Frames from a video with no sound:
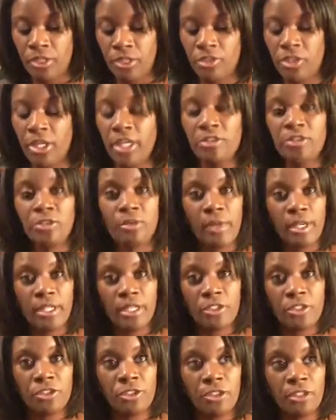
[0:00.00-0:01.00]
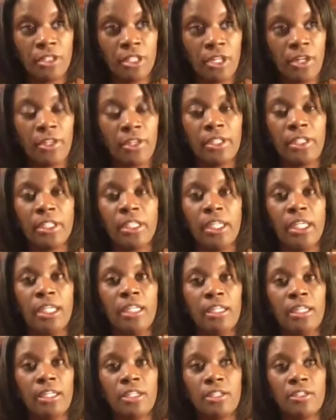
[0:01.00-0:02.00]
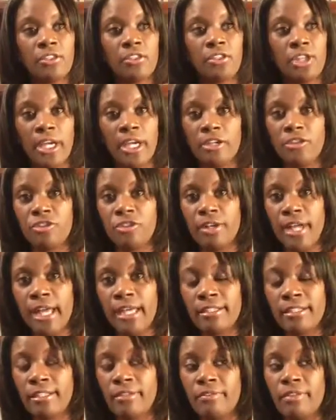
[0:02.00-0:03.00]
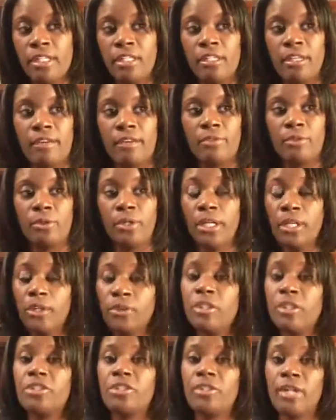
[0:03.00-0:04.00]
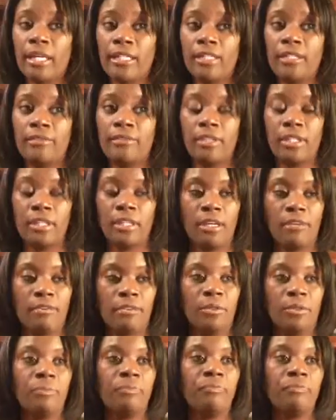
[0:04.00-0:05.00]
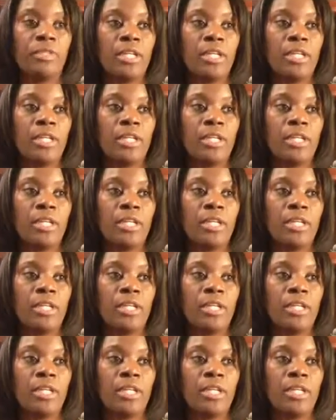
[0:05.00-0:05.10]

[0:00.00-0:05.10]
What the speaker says: change the way that you're currently eating, change your activity level, increase your activity level,